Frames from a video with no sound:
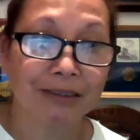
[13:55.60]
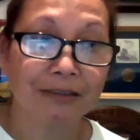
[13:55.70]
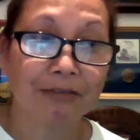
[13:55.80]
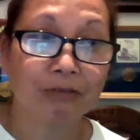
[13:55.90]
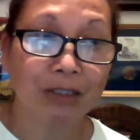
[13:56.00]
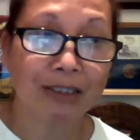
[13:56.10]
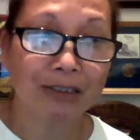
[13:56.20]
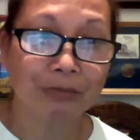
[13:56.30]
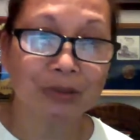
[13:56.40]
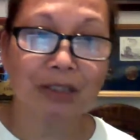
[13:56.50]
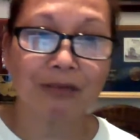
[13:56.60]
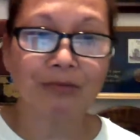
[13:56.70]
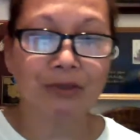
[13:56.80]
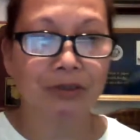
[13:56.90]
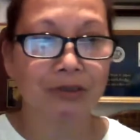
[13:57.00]
They're feeding
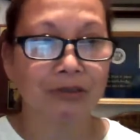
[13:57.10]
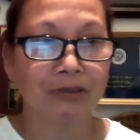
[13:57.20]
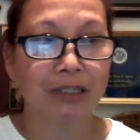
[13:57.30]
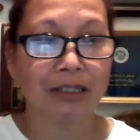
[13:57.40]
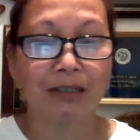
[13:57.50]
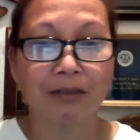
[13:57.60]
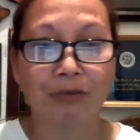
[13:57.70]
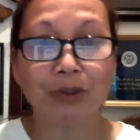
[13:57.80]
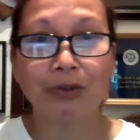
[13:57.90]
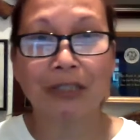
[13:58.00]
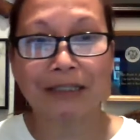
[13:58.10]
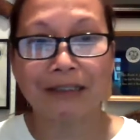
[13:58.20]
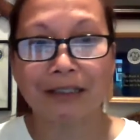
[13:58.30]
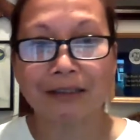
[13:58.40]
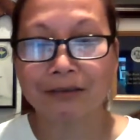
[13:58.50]
themselves. We don't like
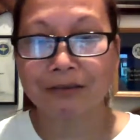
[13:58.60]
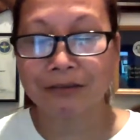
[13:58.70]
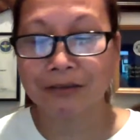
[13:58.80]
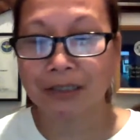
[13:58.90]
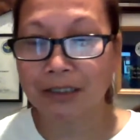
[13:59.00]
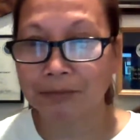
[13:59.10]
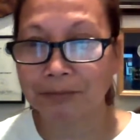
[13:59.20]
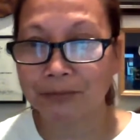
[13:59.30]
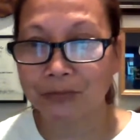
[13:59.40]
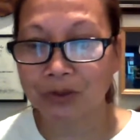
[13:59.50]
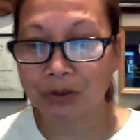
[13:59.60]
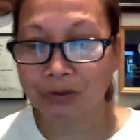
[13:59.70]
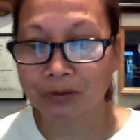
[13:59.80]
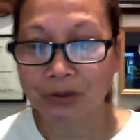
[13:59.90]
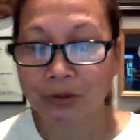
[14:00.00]
that.
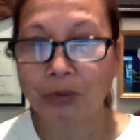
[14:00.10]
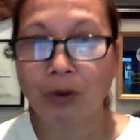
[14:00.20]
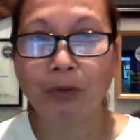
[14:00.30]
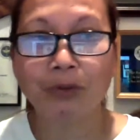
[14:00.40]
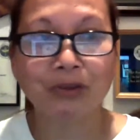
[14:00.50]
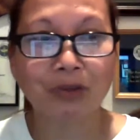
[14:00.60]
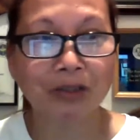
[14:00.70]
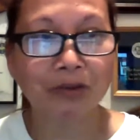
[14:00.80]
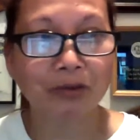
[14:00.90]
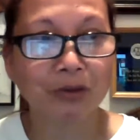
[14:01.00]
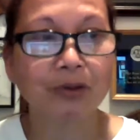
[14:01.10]
So we always try to.